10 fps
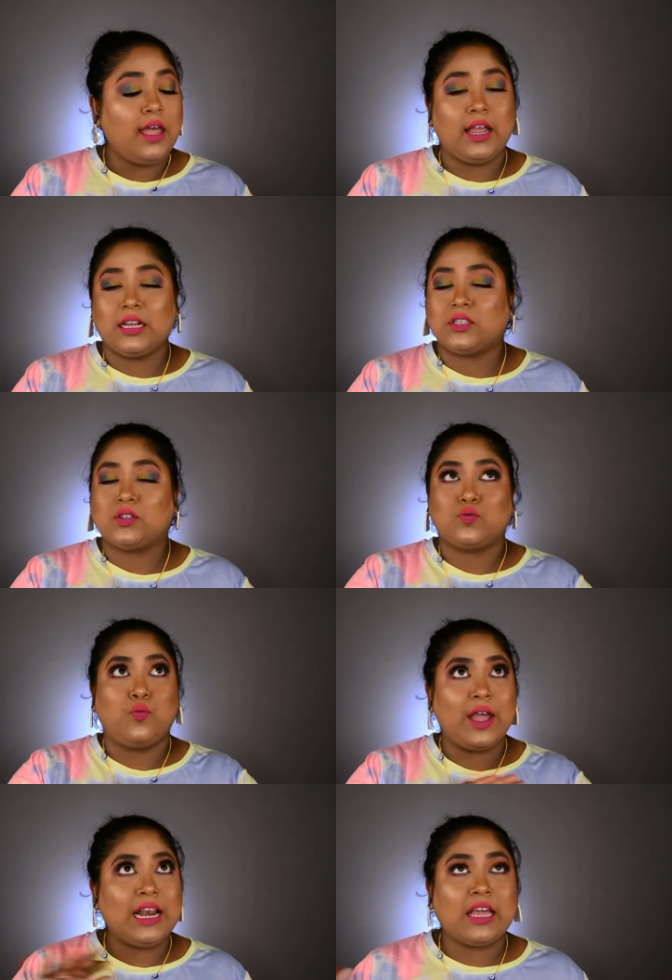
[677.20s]
it
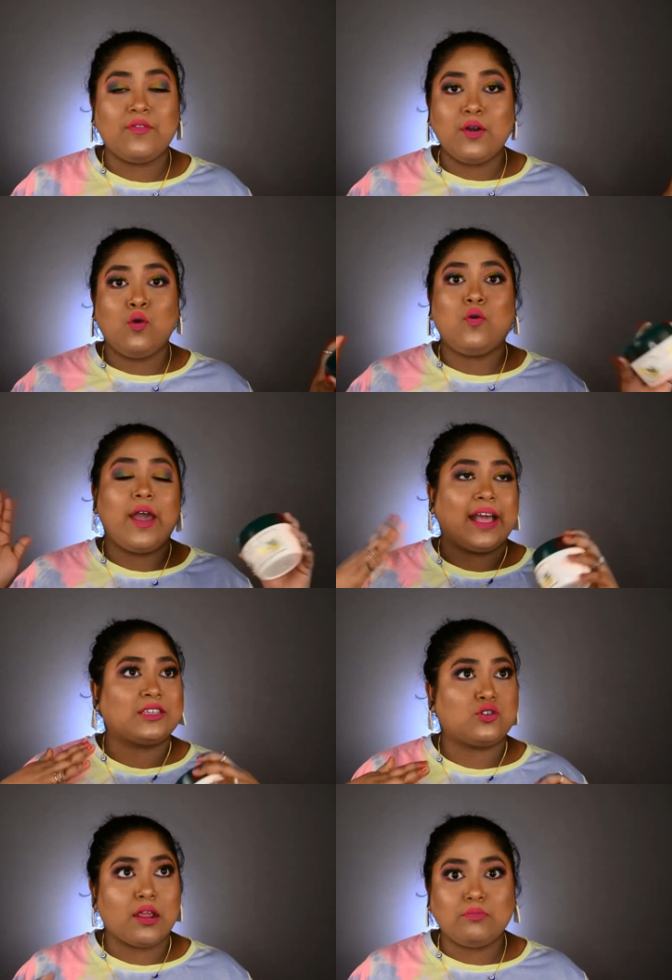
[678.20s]
will give you
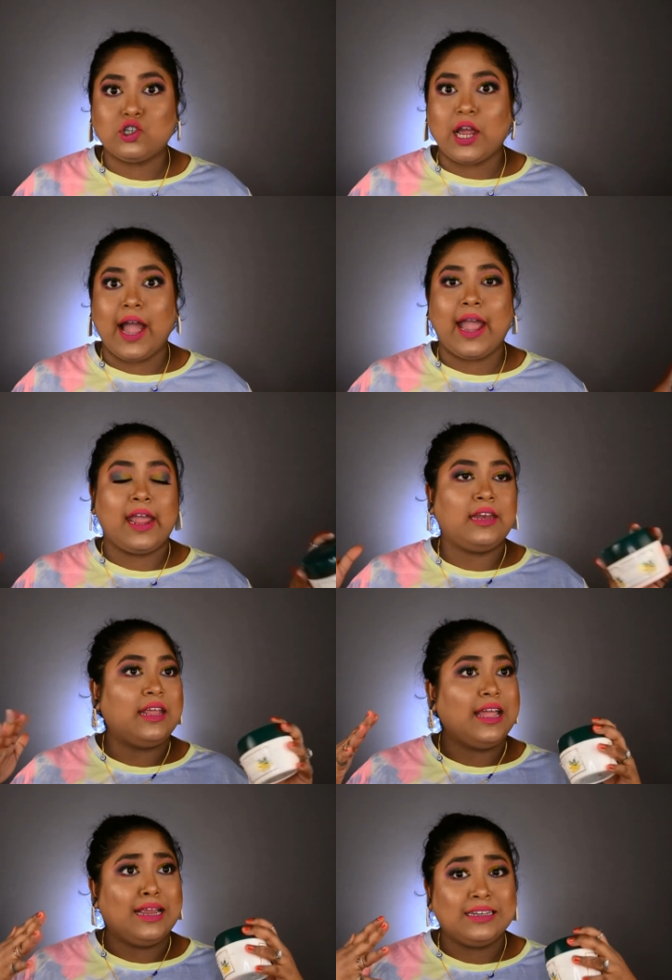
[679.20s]
extreme shine,
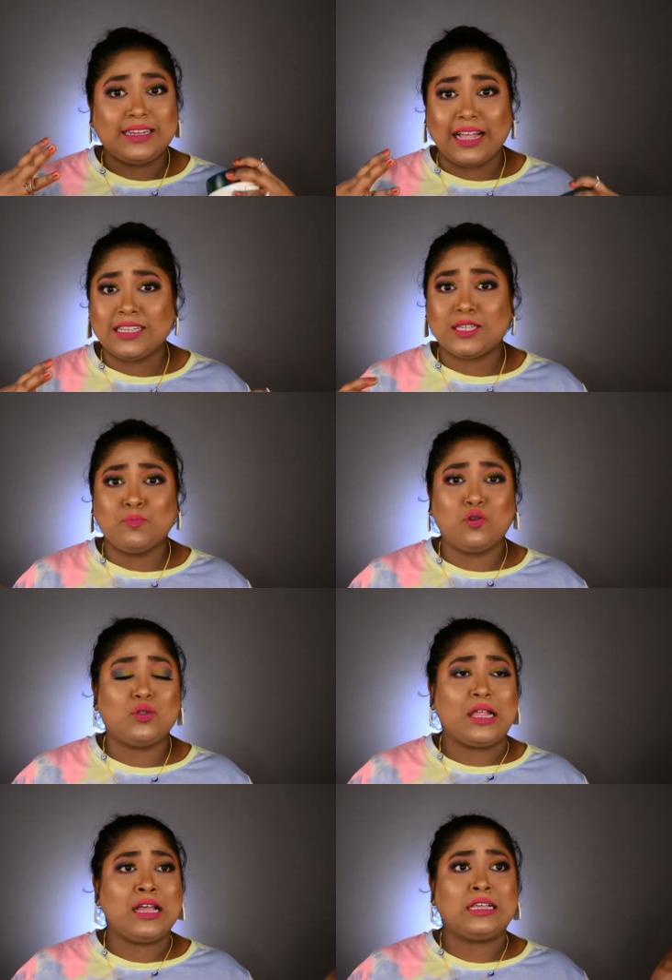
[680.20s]
intense
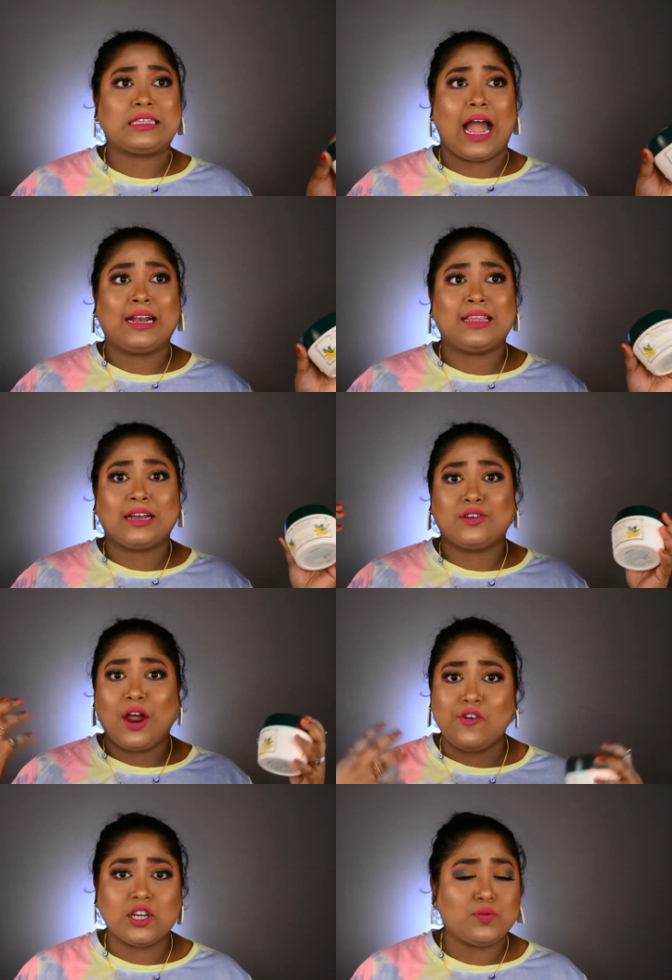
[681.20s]
smoothness and that
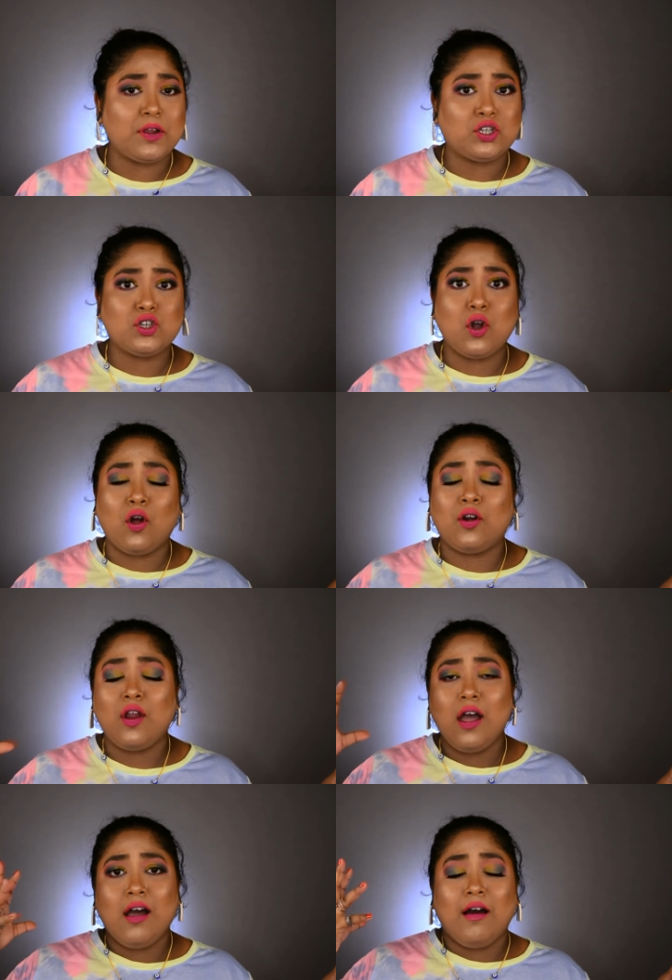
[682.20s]
nourishment to your
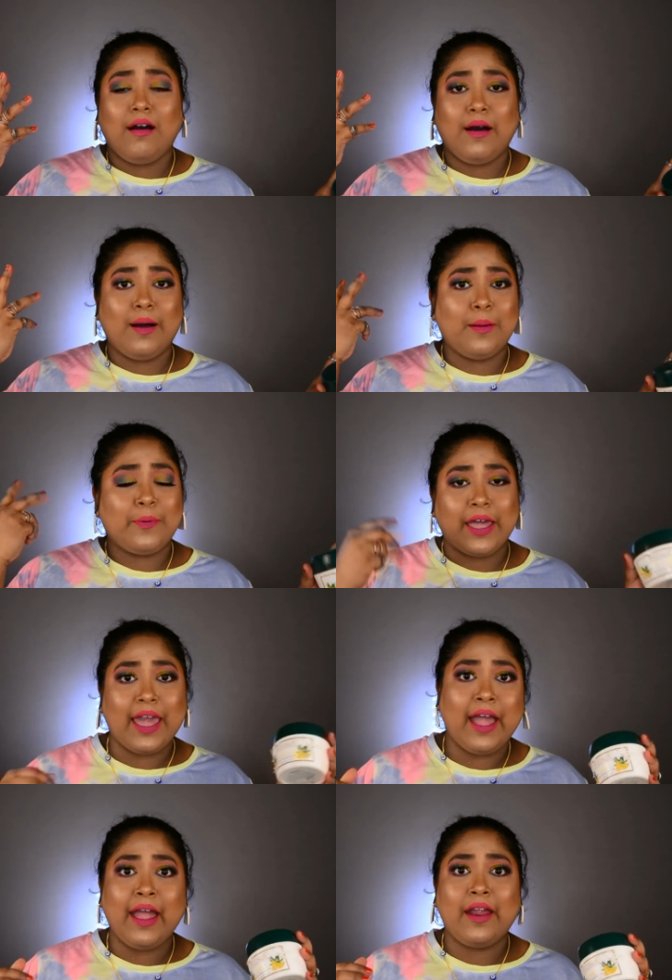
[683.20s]
uh,
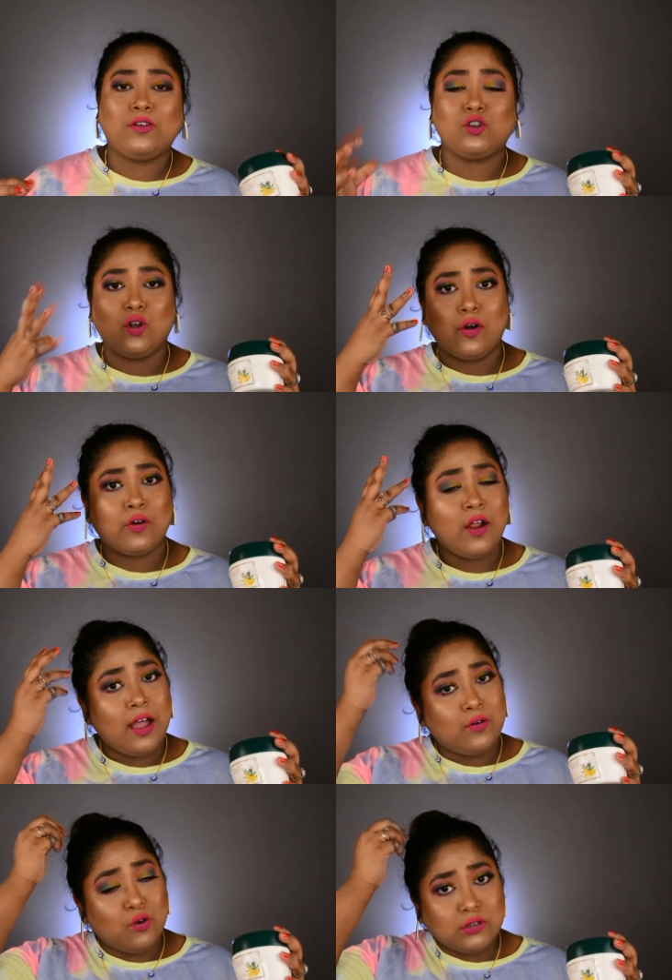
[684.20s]
hair, to your
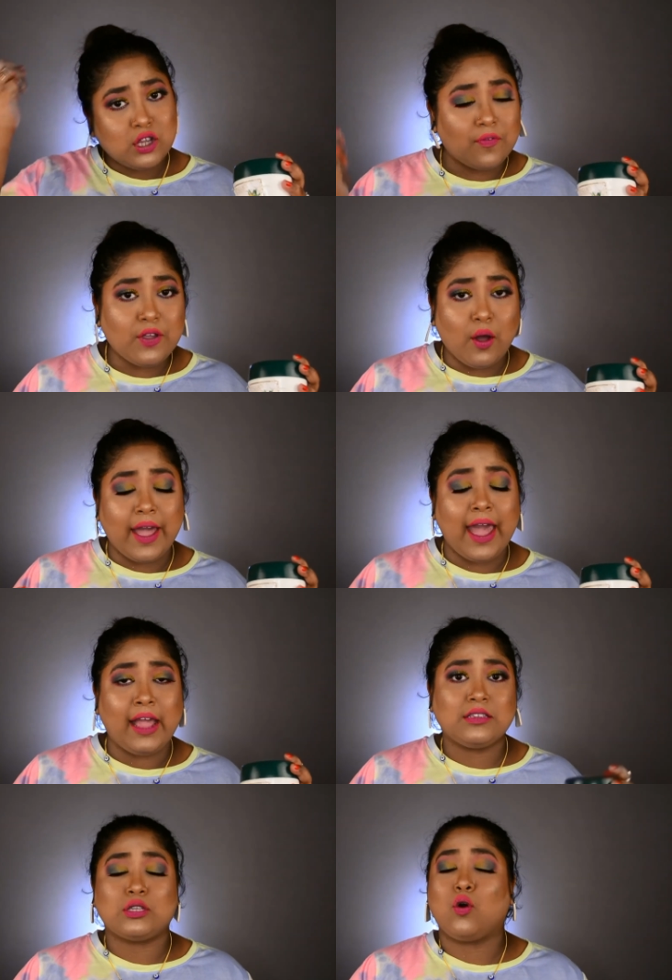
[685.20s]
roots of your
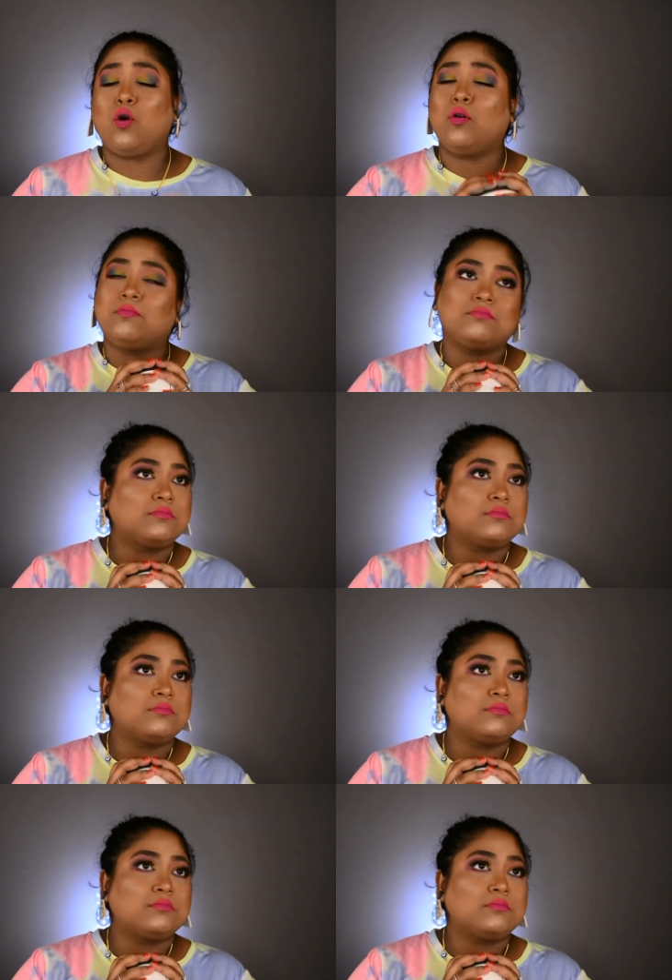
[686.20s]
hair. So